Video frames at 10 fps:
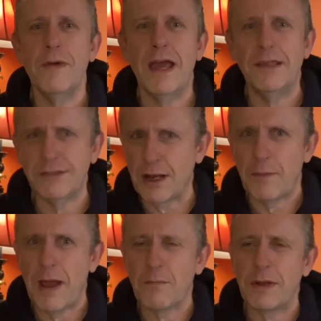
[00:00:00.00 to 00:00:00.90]
he's still
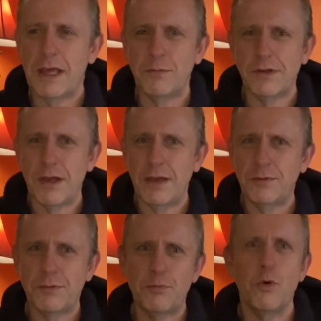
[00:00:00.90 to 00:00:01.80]
around, but he was
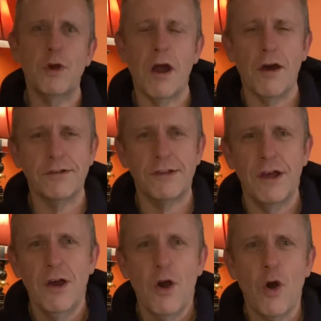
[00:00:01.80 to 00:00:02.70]
a
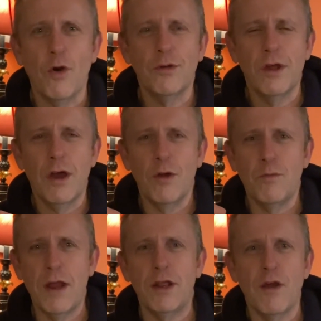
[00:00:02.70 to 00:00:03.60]
broadcaster on
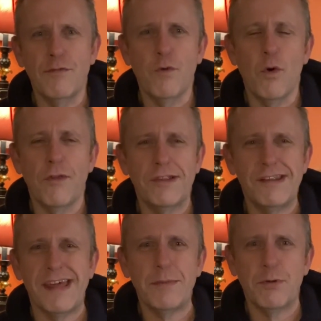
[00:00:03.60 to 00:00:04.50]
Radio 4 on the
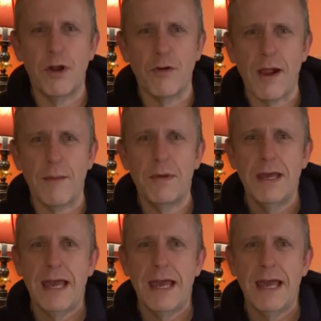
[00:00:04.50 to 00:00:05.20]
Today programme.